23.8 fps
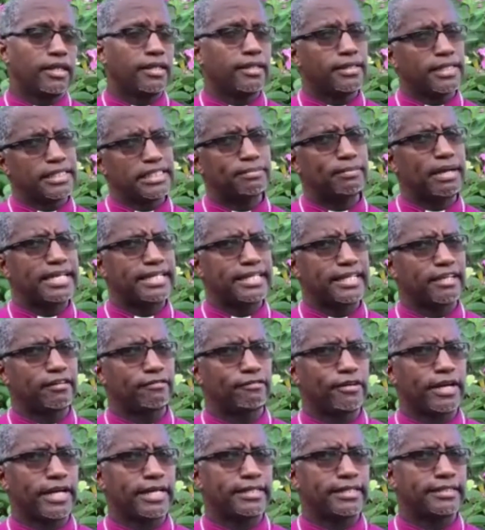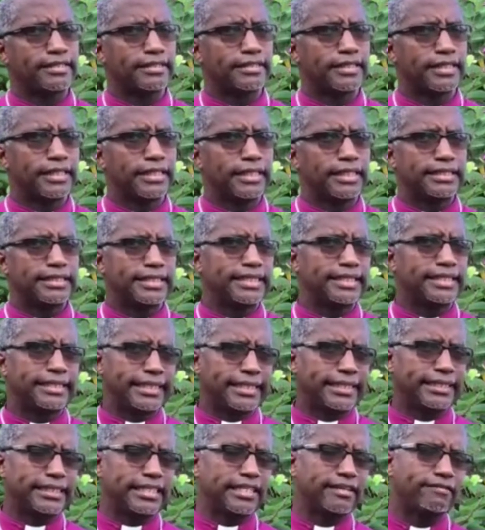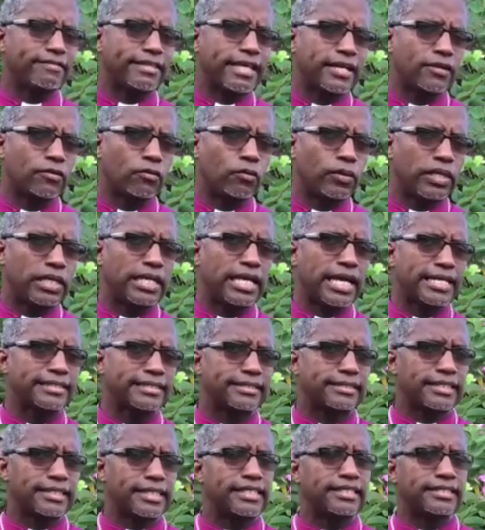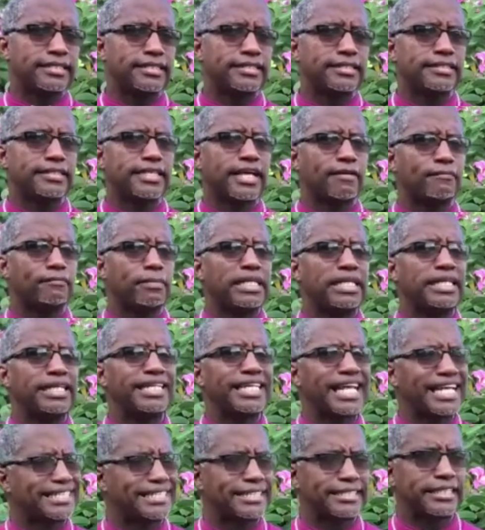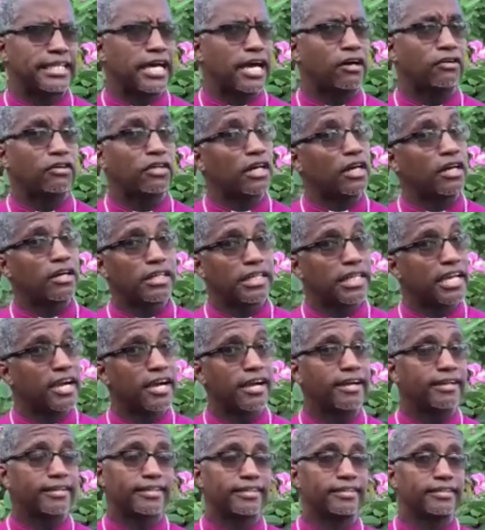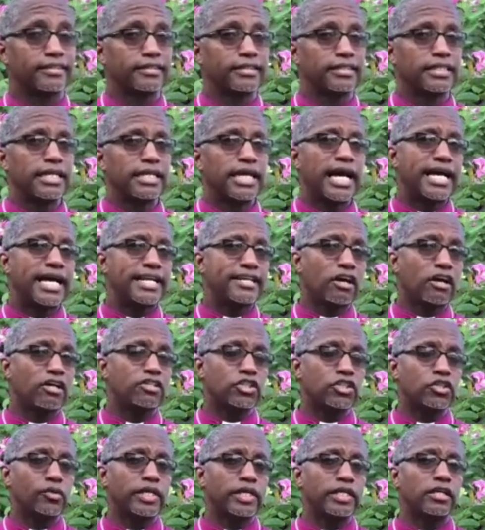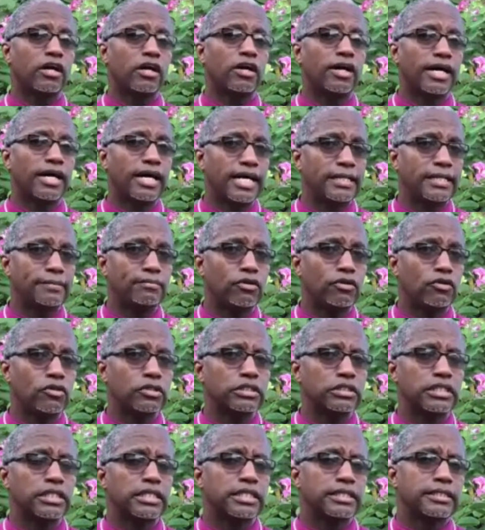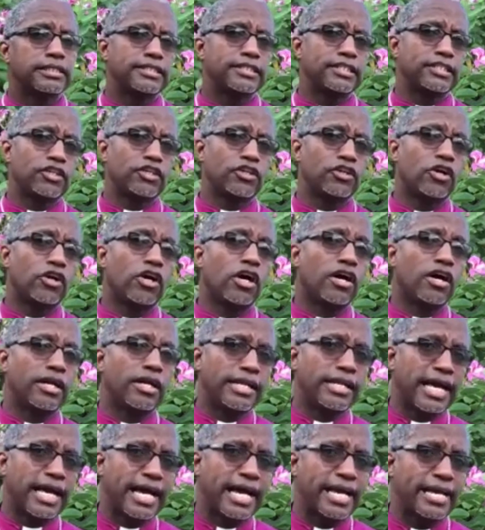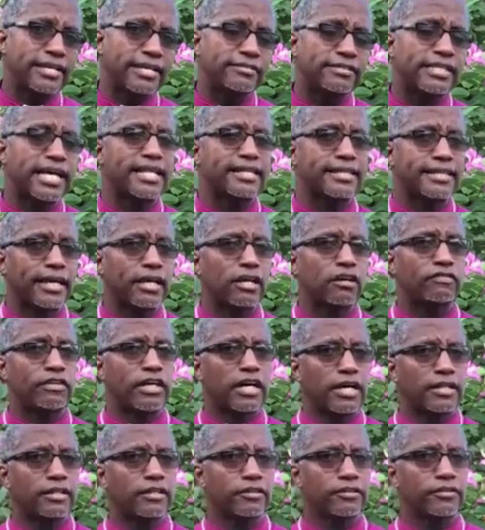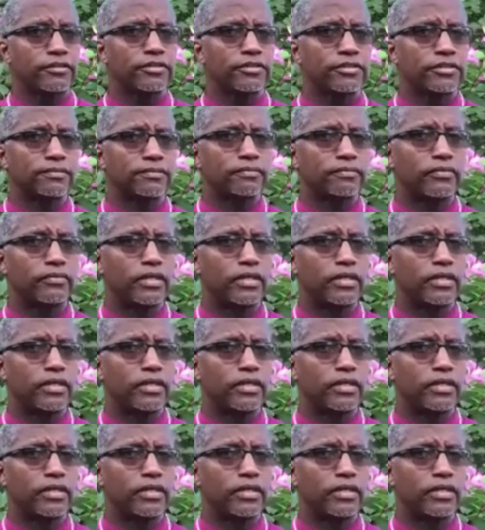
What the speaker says: This, my dear friends, is indicative that we as citizens have been letting down our guard and not doing our utmost to secure our lives and that of others.